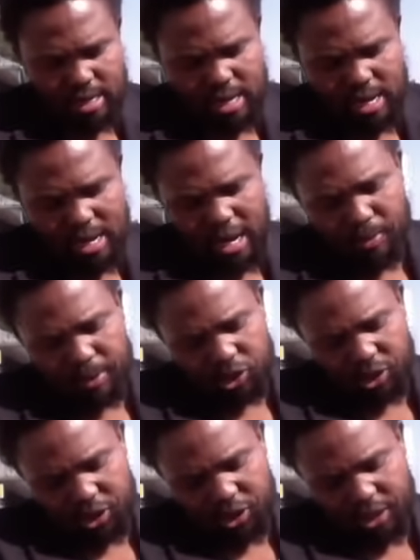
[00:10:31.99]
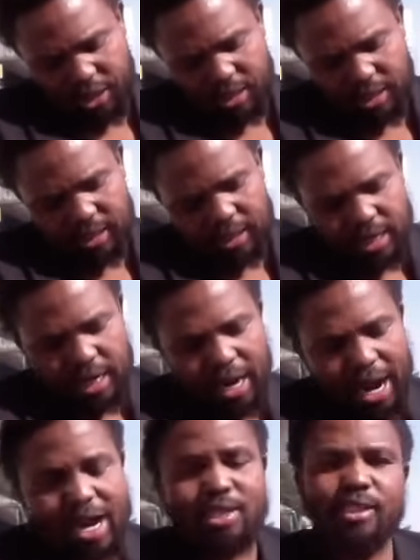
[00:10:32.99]
a language teacher,
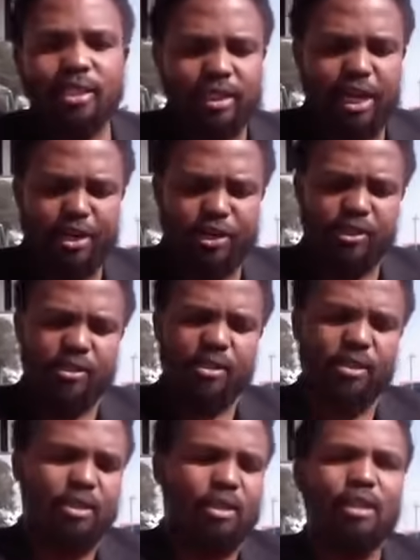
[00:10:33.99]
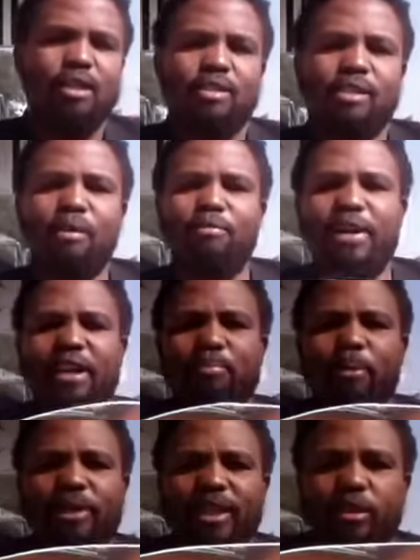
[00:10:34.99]
asked learners some very
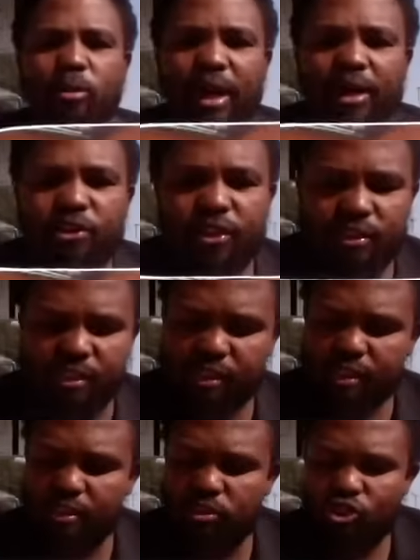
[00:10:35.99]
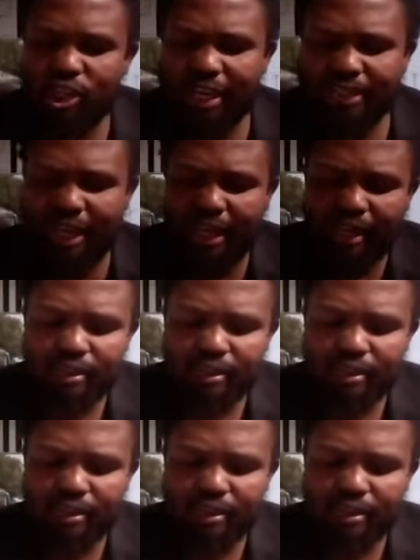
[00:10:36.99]
important questions. Check there.